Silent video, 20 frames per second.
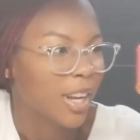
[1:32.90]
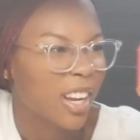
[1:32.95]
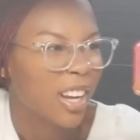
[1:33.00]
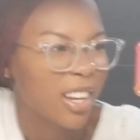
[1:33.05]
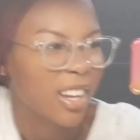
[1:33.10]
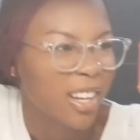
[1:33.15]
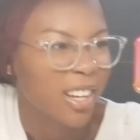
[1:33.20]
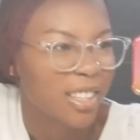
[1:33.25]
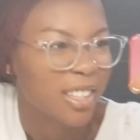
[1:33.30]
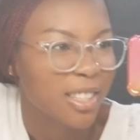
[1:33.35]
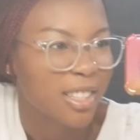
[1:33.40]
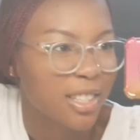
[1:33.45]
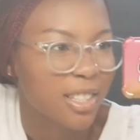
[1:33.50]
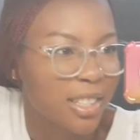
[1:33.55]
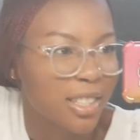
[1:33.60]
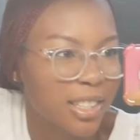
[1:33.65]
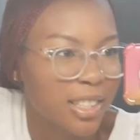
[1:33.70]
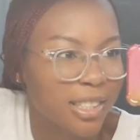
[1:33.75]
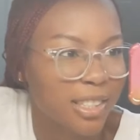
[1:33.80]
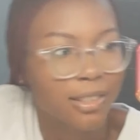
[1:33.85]
can you guys see?
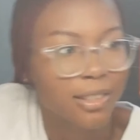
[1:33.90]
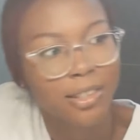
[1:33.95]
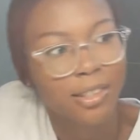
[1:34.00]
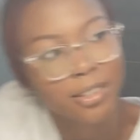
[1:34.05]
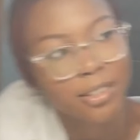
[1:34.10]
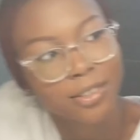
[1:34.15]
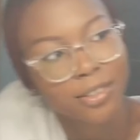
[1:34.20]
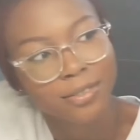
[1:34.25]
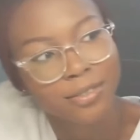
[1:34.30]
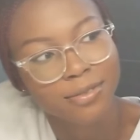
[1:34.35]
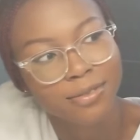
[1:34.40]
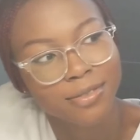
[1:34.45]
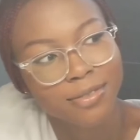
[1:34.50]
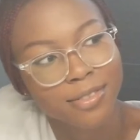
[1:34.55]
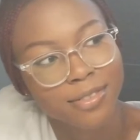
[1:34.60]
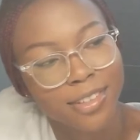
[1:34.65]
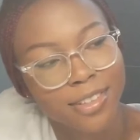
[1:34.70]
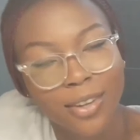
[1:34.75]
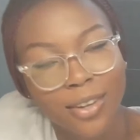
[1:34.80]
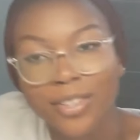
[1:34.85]
I
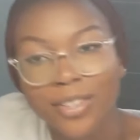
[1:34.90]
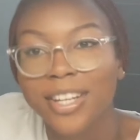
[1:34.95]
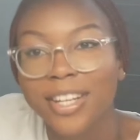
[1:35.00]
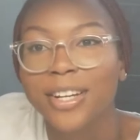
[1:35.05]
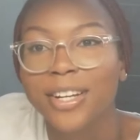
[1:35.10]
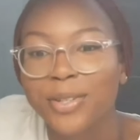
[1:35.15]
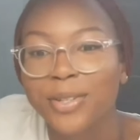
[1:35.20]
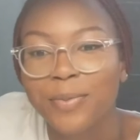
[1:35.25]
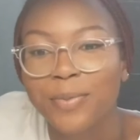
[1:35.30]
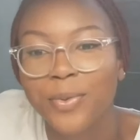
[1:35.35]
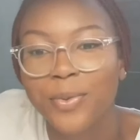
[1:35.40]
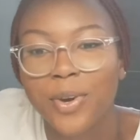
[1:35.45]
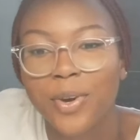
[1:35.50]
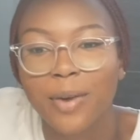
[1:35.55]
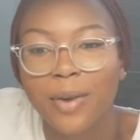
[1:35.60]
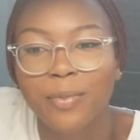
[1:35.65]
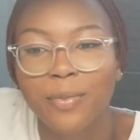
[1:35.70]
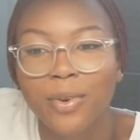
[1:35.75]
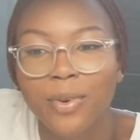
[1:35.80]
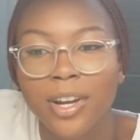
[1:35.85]
was scared that something will
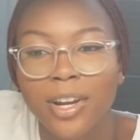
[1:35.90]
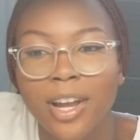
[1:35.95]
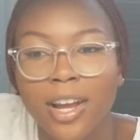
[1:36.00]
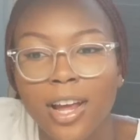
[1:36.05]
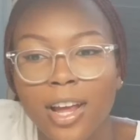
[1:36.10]
happen.